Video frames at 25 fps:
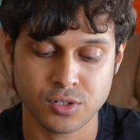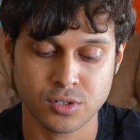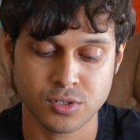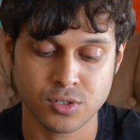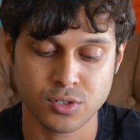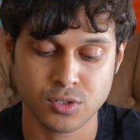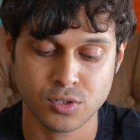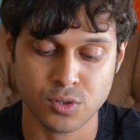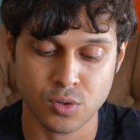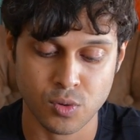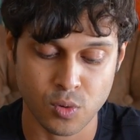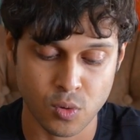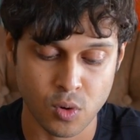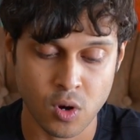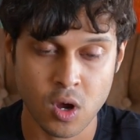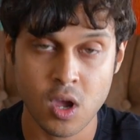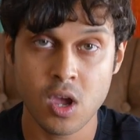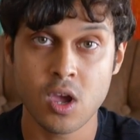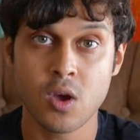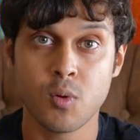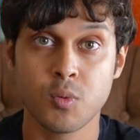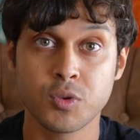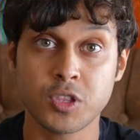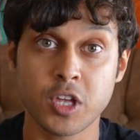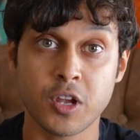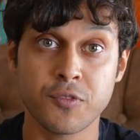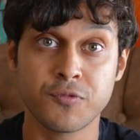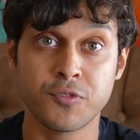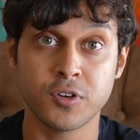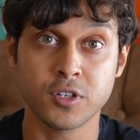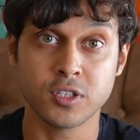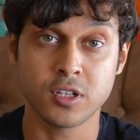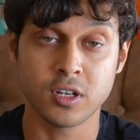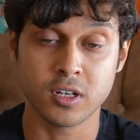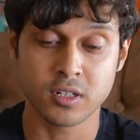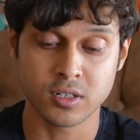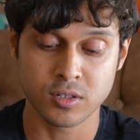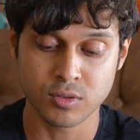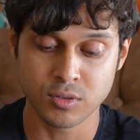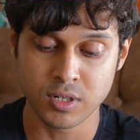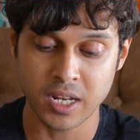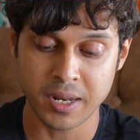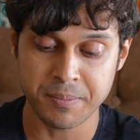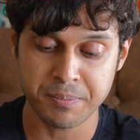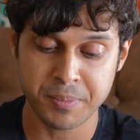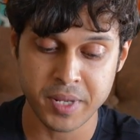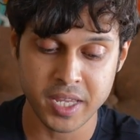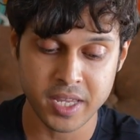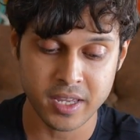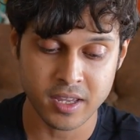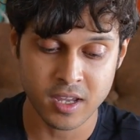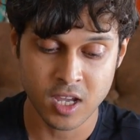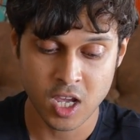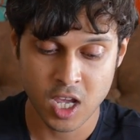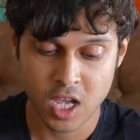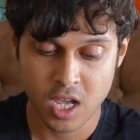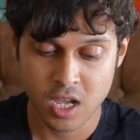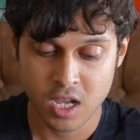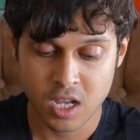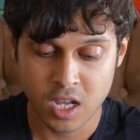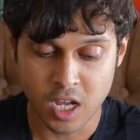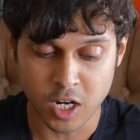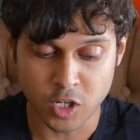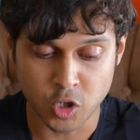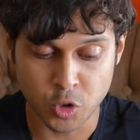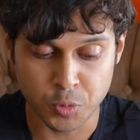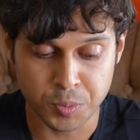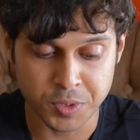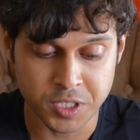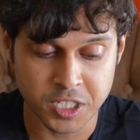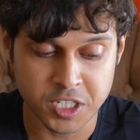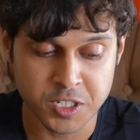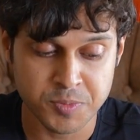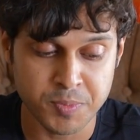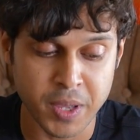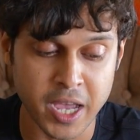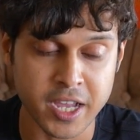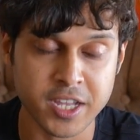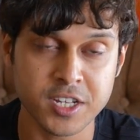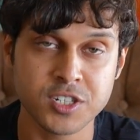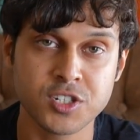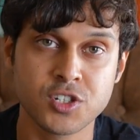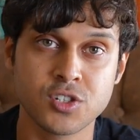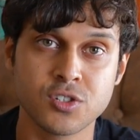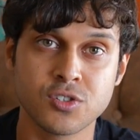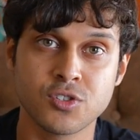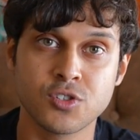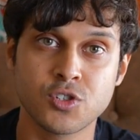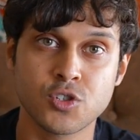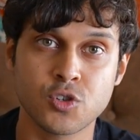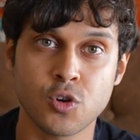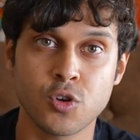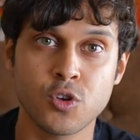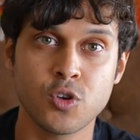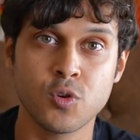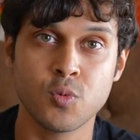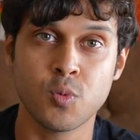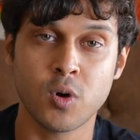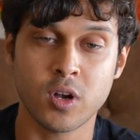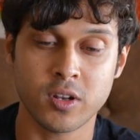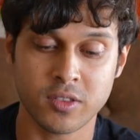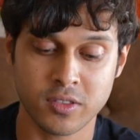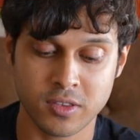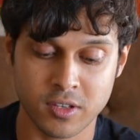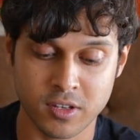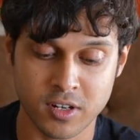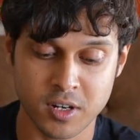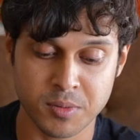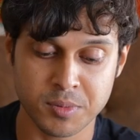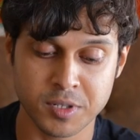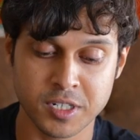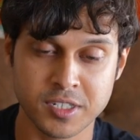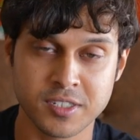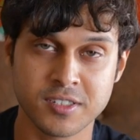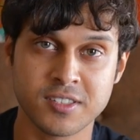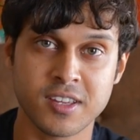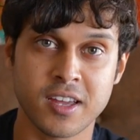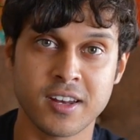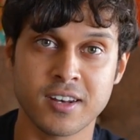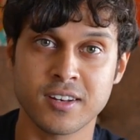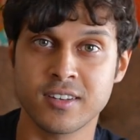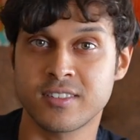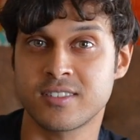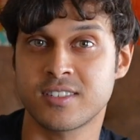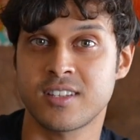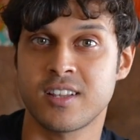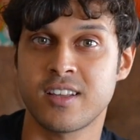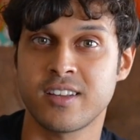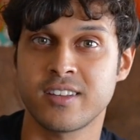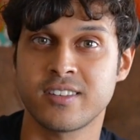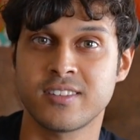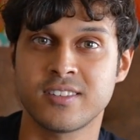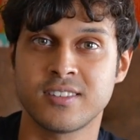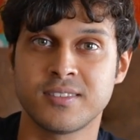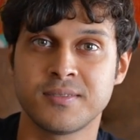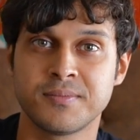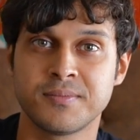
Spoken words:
So without further ado, let me cut open this package and show you what the rubber inside looks like.